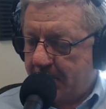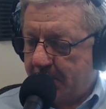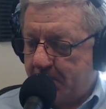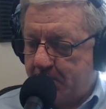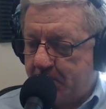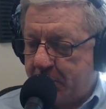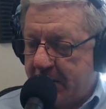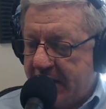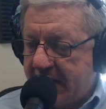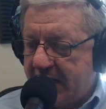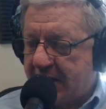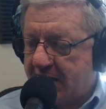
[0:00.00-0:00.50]

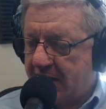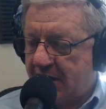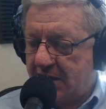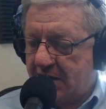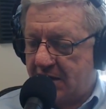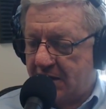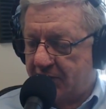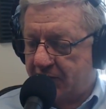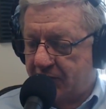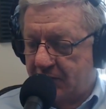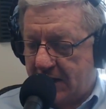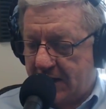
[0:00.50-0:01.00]
beacon
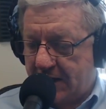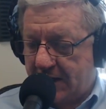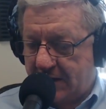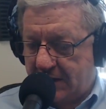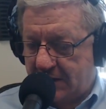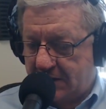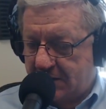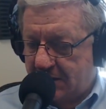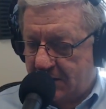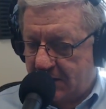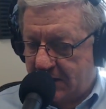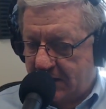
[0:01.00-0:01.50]
of
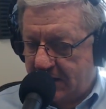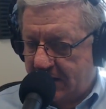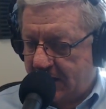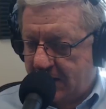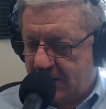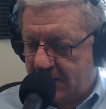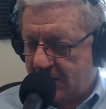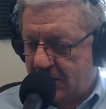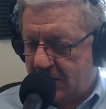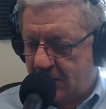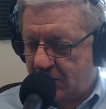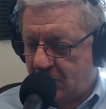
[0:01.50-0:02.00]
light
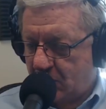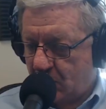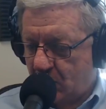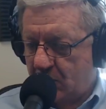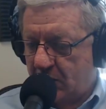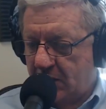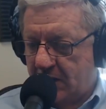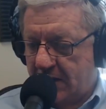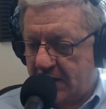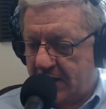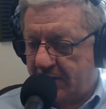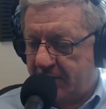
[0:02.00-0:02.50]
in
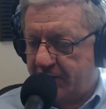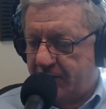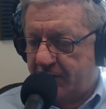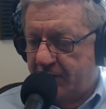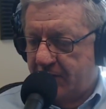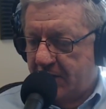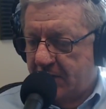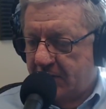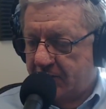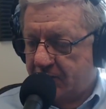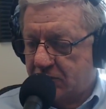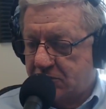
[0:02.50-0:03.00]
your life
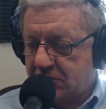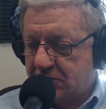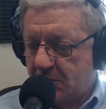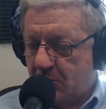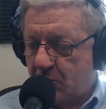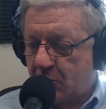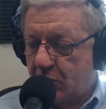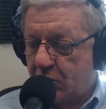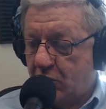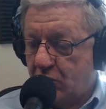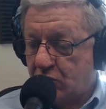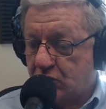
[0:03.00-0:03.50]
for
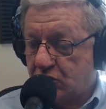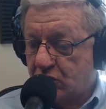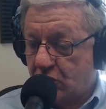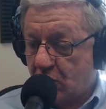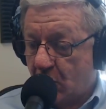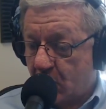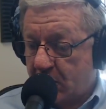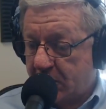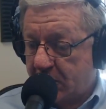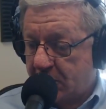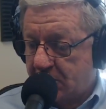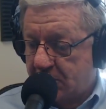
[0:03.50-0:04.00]
someone who's
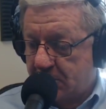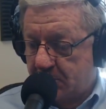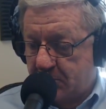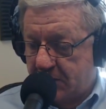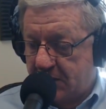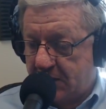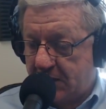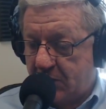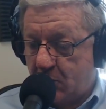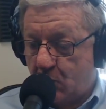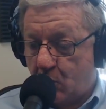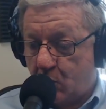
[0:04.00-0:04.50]
going to
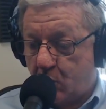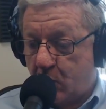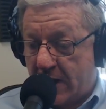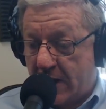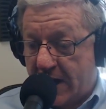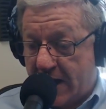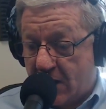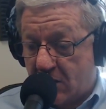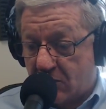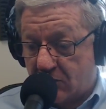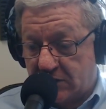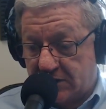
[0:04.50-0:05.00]
be
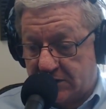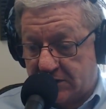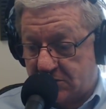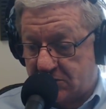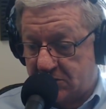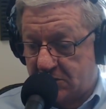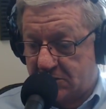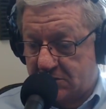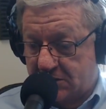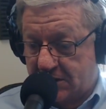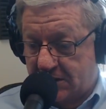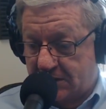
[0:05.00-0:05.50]
wildly
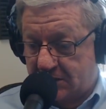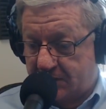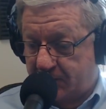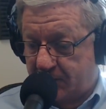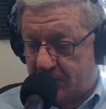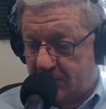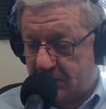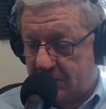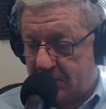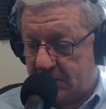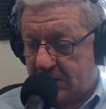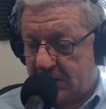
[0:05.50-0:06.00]

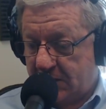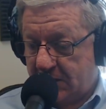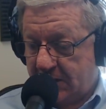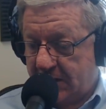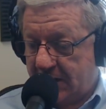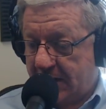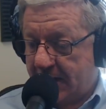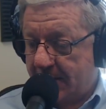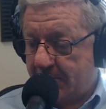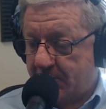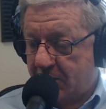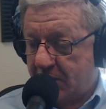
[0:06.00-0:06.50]
successful.
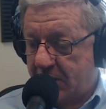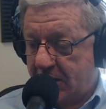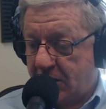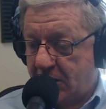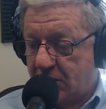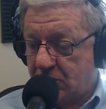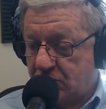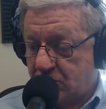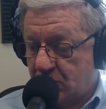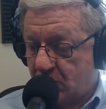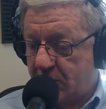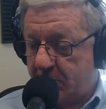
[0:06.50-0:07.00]
And I'm going to
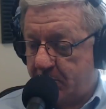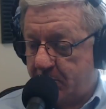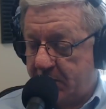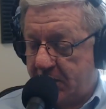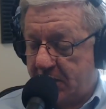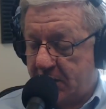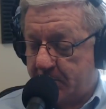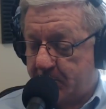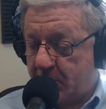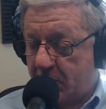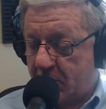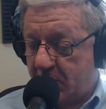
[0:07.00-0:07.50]
enjoy
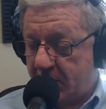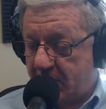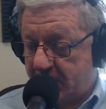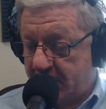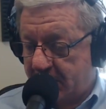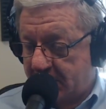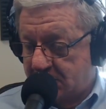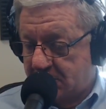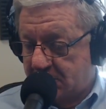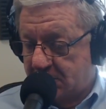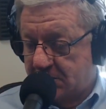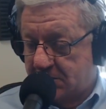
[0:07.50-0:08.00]
being a part of
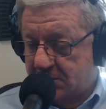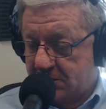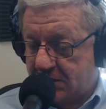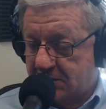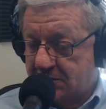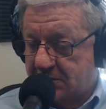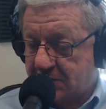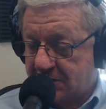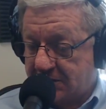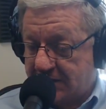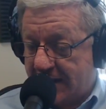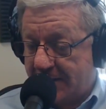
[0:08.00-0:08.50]
that
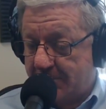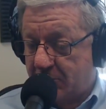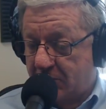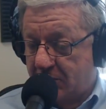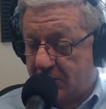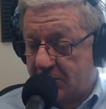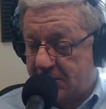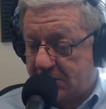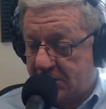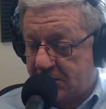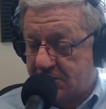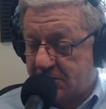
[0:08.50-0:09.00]
success, because I'm
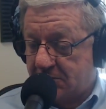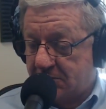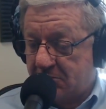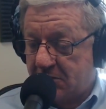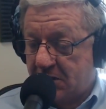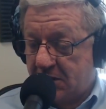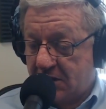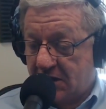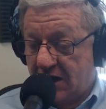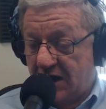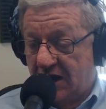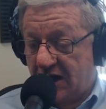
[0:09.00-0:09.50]
going to teach him
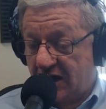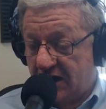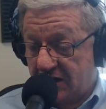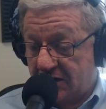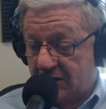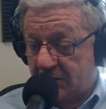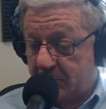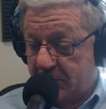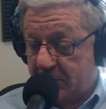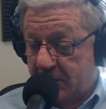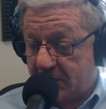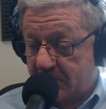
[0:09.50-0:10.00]
a
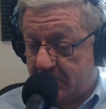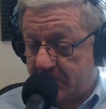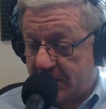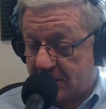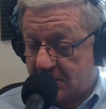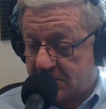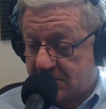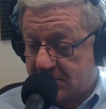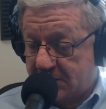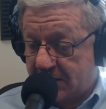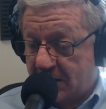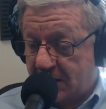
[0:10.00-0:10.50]
little bit
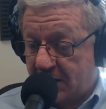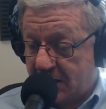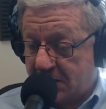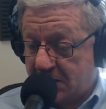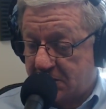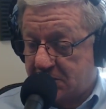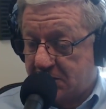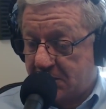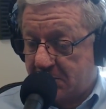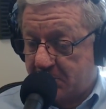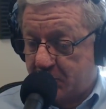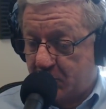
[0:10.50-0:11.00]
about selling at
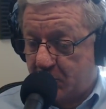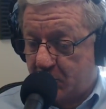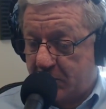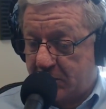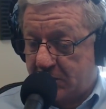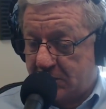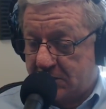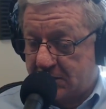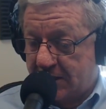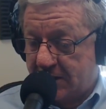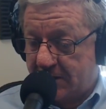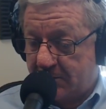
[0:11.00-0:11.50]
some
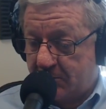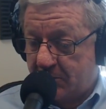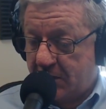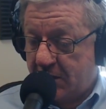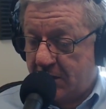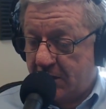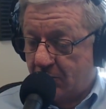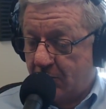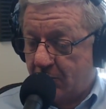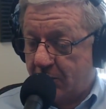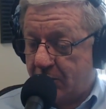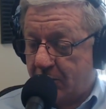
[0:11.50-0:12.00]
point in time,
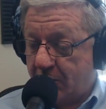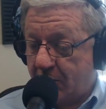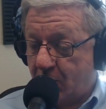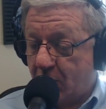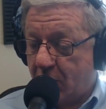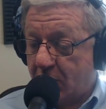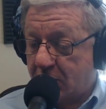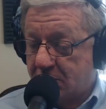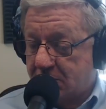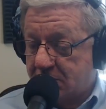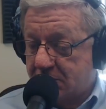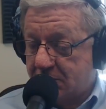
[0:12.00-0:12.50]
whether he
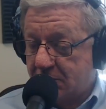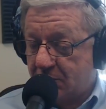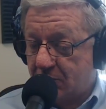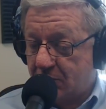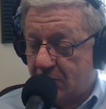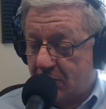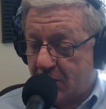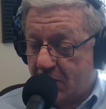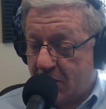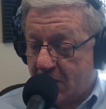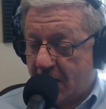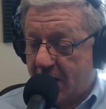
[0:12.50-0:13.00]
wants to
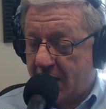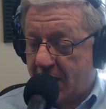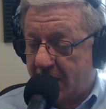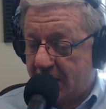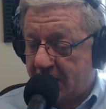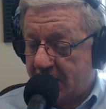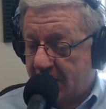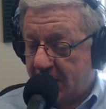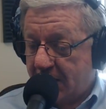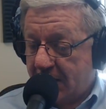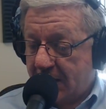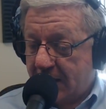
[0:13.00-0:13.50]
or not.
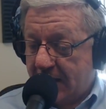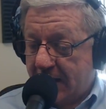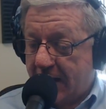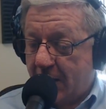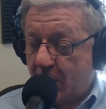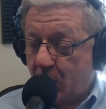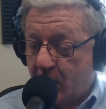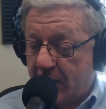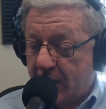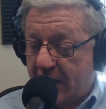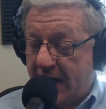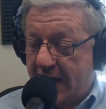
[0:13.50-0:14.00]

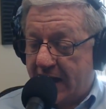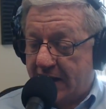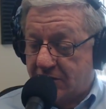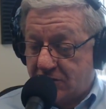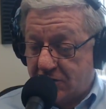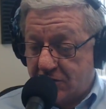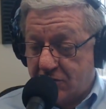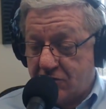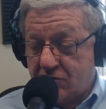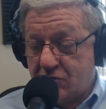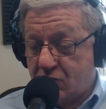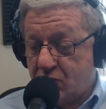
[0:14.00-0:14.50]
And when I
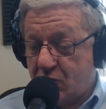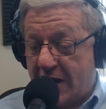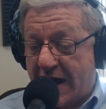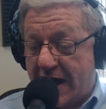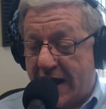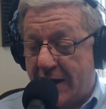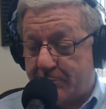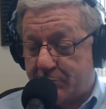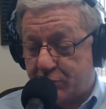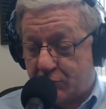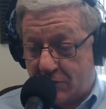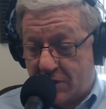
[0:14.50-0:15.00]
do,
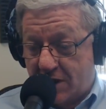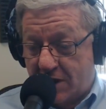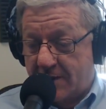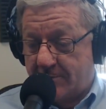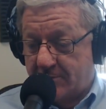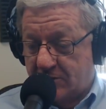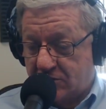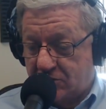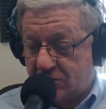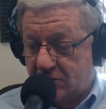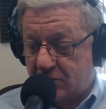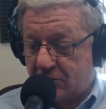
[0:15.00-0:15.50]
I
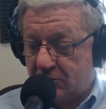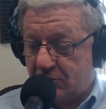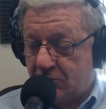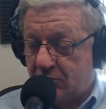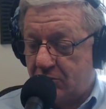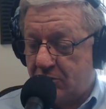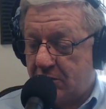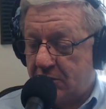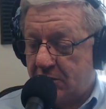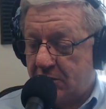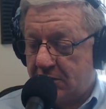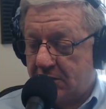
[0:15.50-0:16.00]
promise
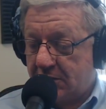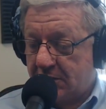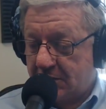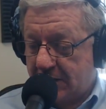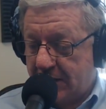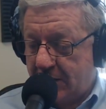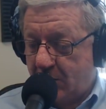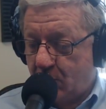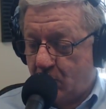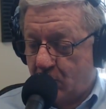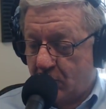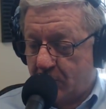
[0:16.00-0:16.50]
you,
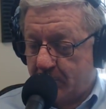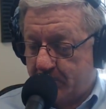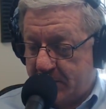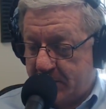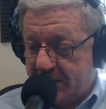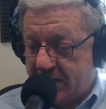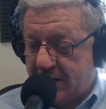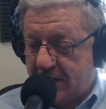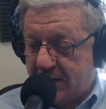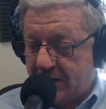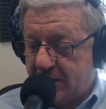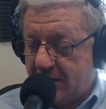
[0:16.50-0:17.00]
he will
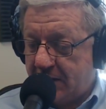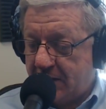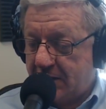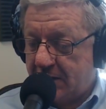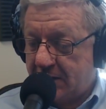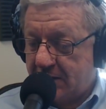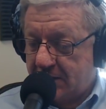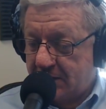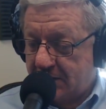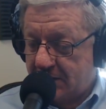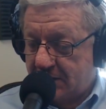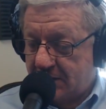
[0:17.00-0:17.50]
be
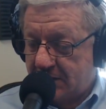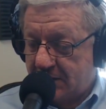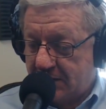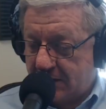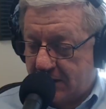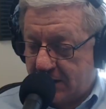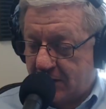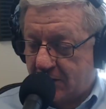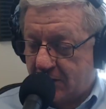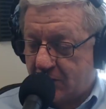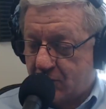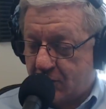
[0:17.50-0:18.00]

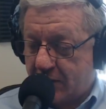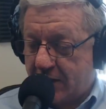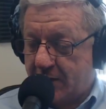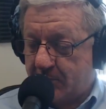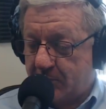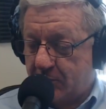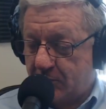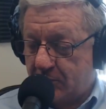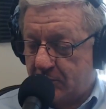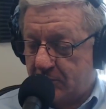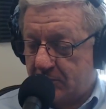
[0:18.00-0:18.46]
incredible.